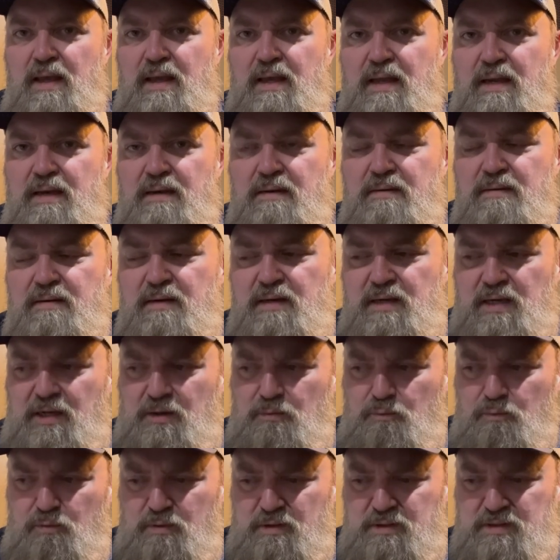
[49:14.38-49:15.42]
and
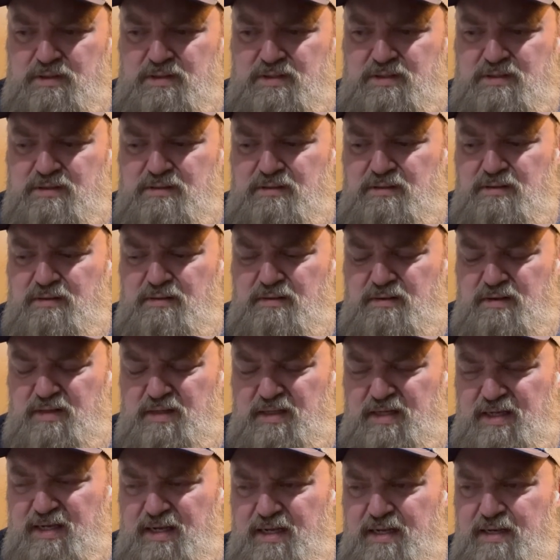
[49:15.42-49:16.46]
it was
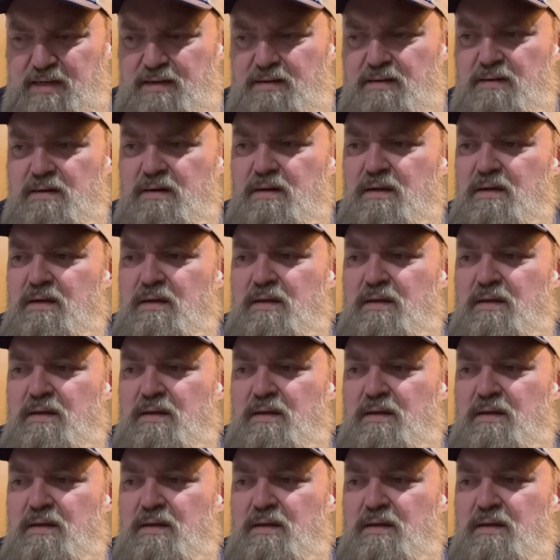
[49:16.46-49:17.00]
then